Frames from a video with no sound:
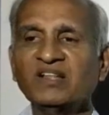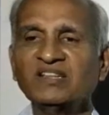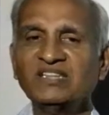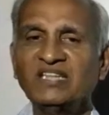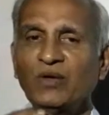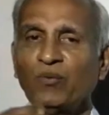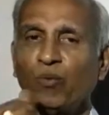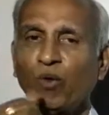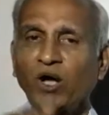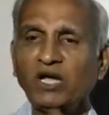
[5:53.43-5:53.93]

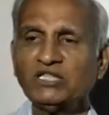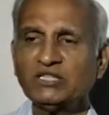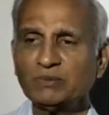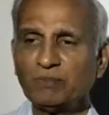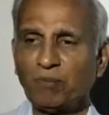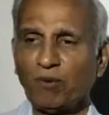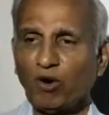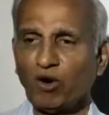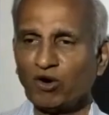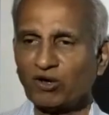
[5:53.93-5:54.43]
The voice
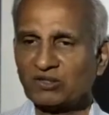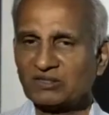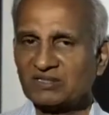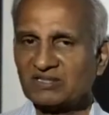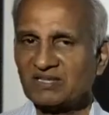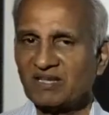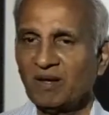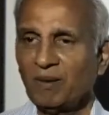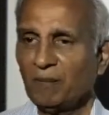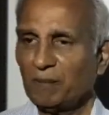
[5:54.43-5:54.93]

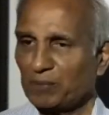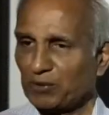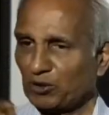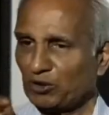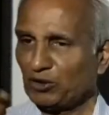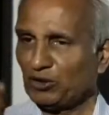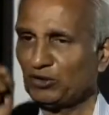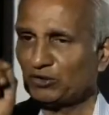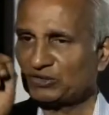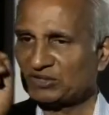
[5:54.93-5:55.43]
box
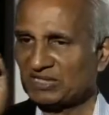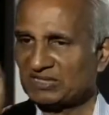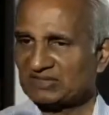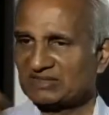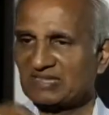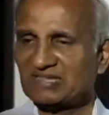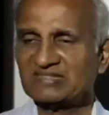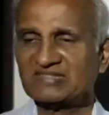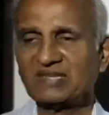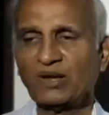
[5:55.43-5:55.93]
produces
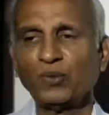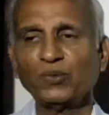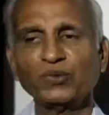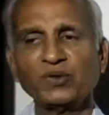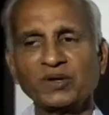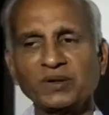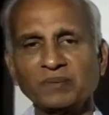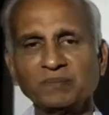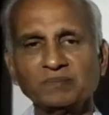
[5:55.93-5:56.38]
the sound.